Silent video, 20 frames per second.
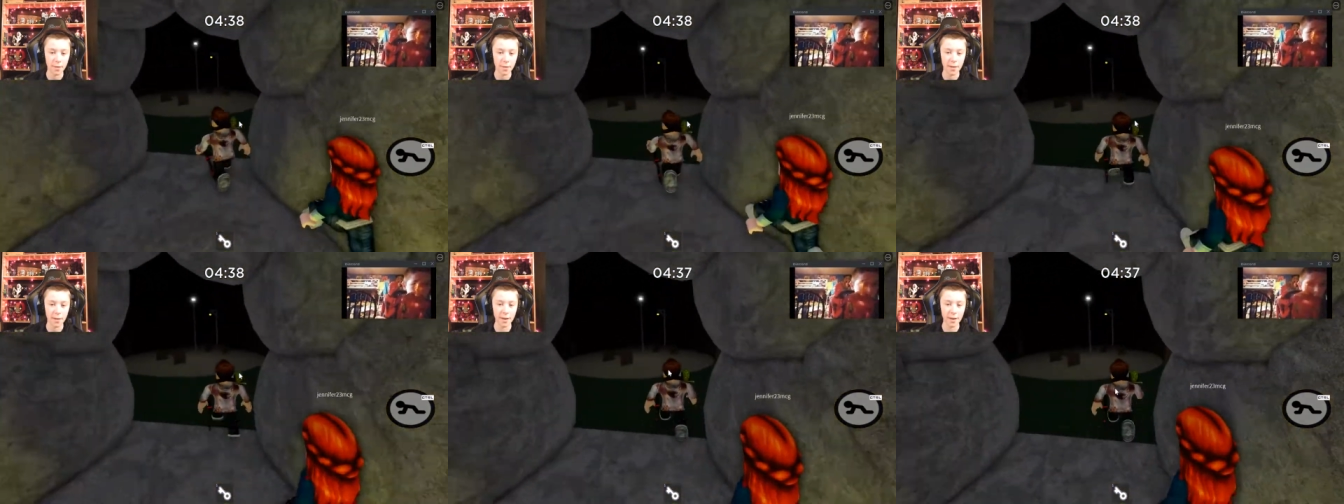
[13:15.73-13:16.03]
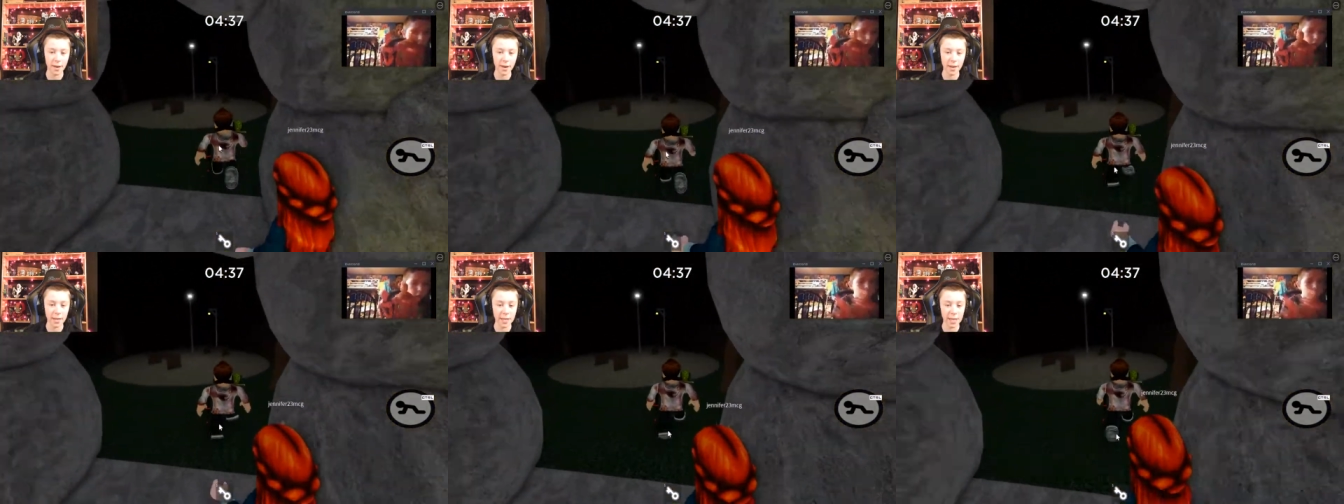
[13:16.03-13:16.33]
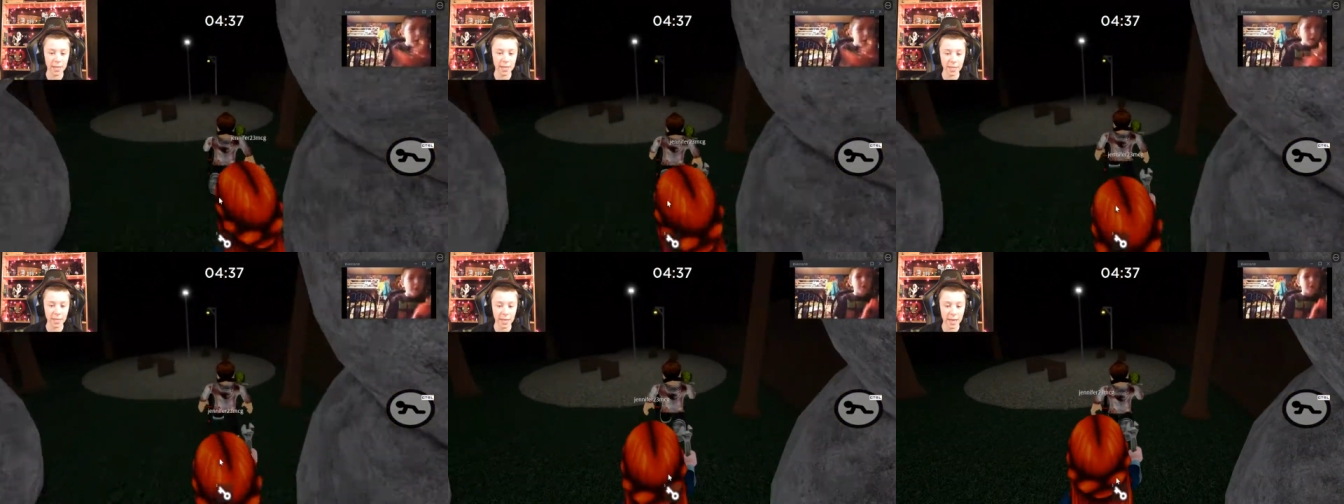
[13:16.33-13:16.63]
And that's not uh,
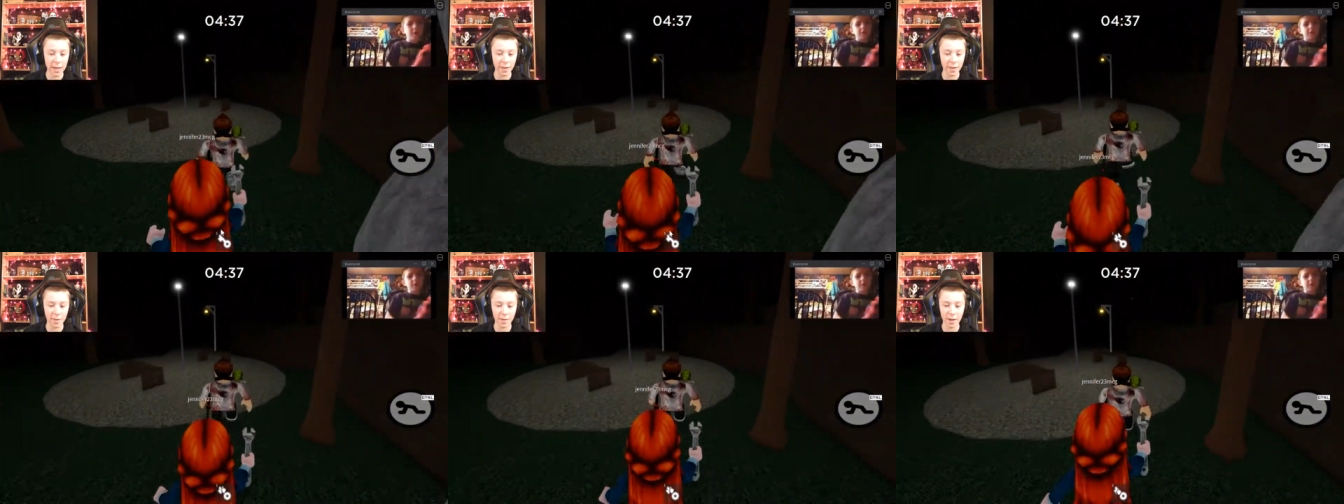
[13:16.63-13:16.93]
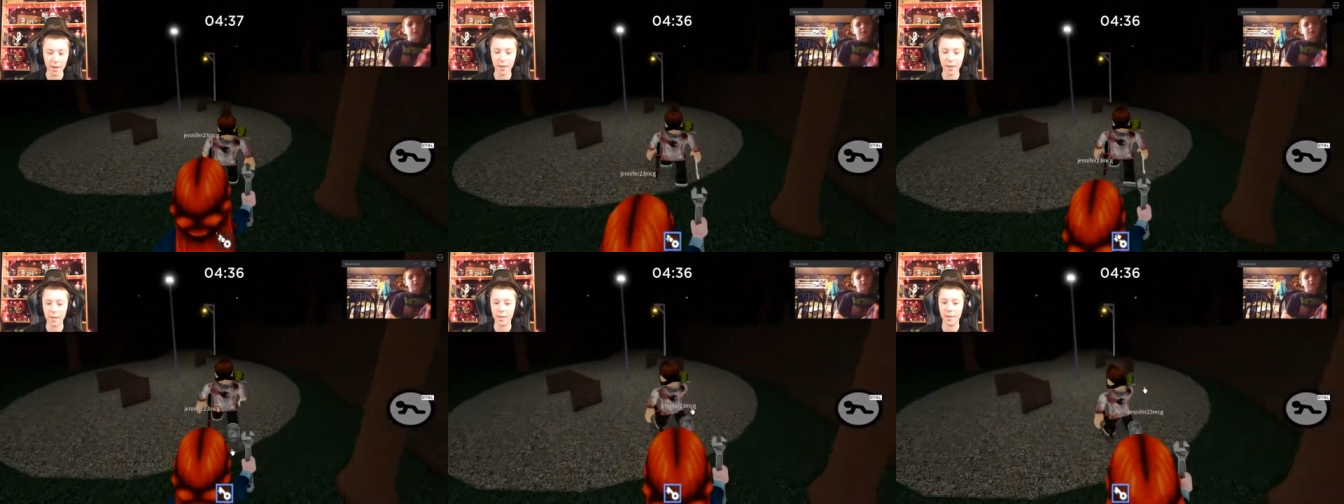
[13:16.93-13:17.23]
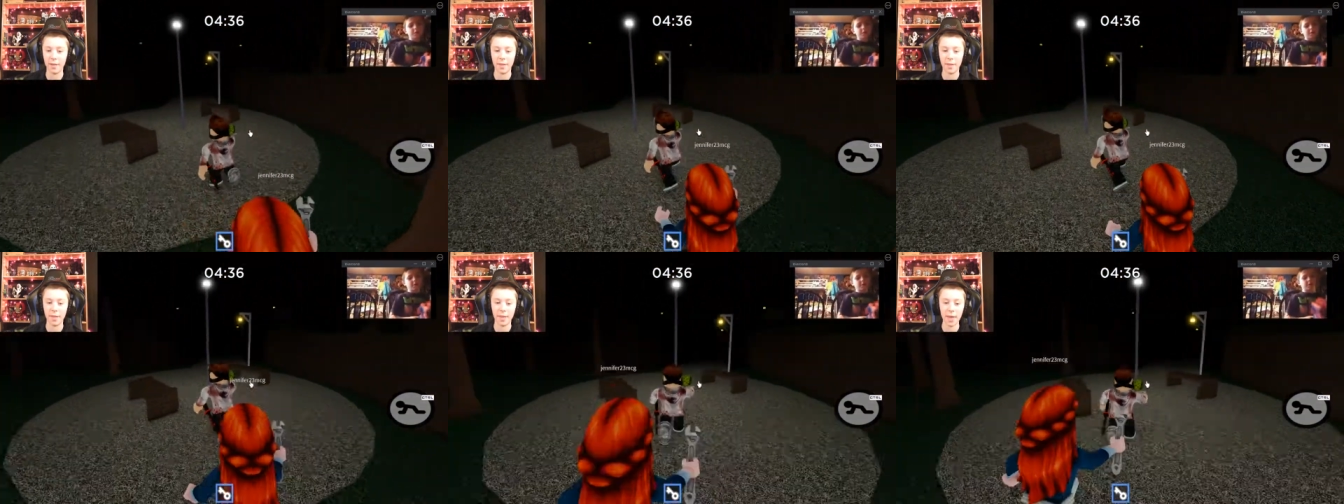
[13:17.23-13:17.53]
a ah. secret.
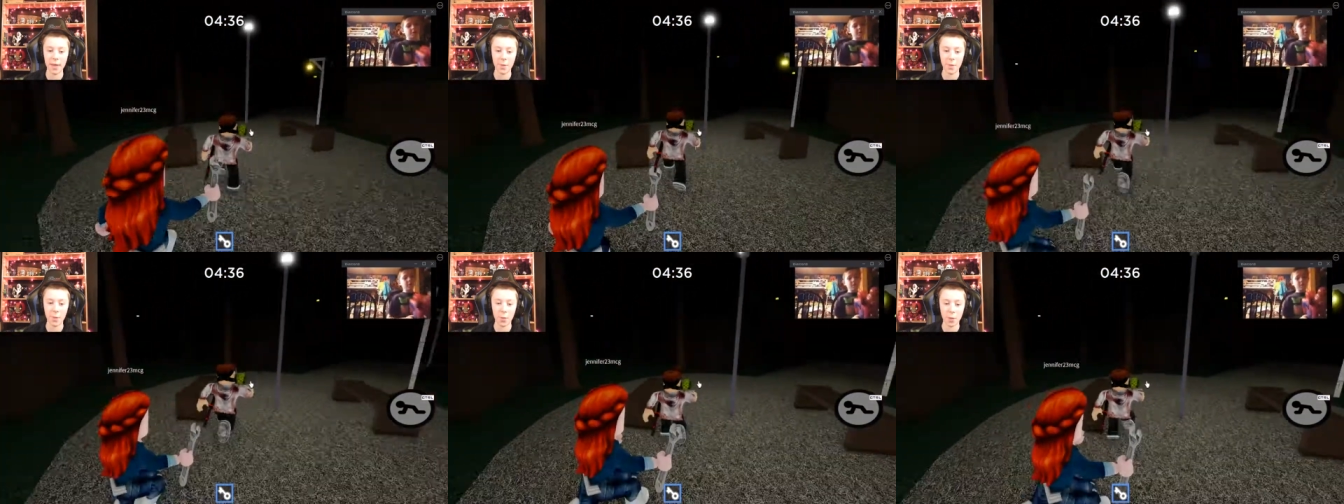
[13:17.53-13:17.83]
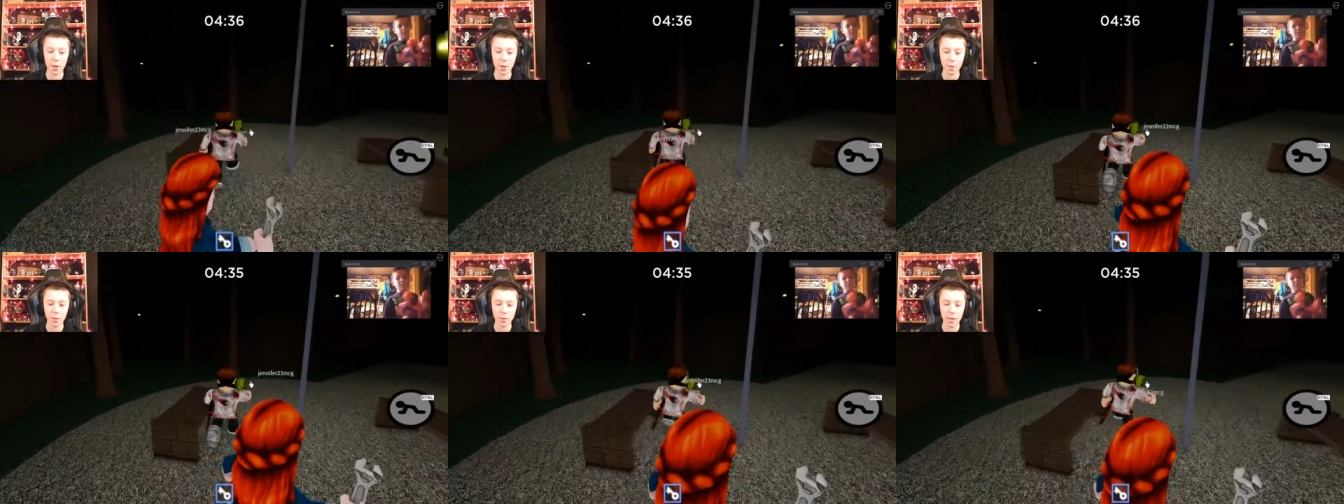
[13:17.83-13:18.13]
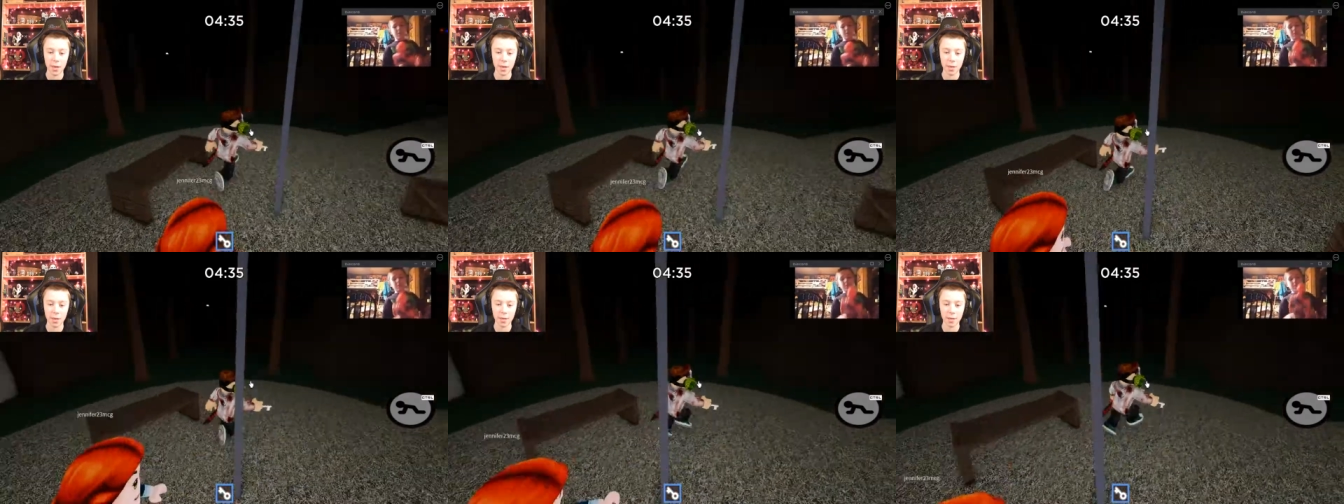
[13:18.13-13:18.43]
Everyone knows
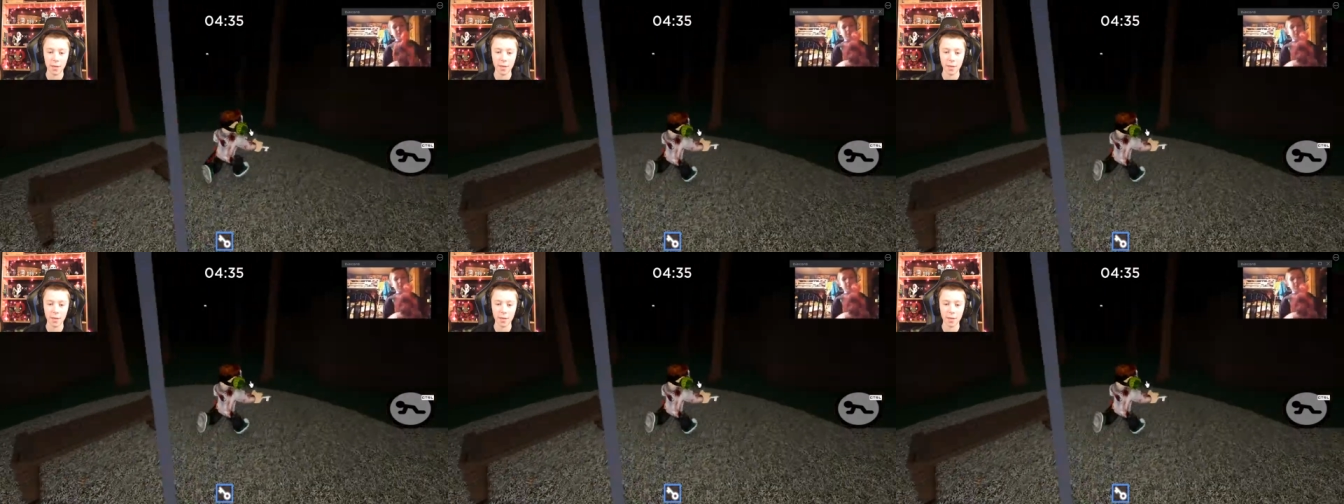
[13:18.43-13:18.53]
that.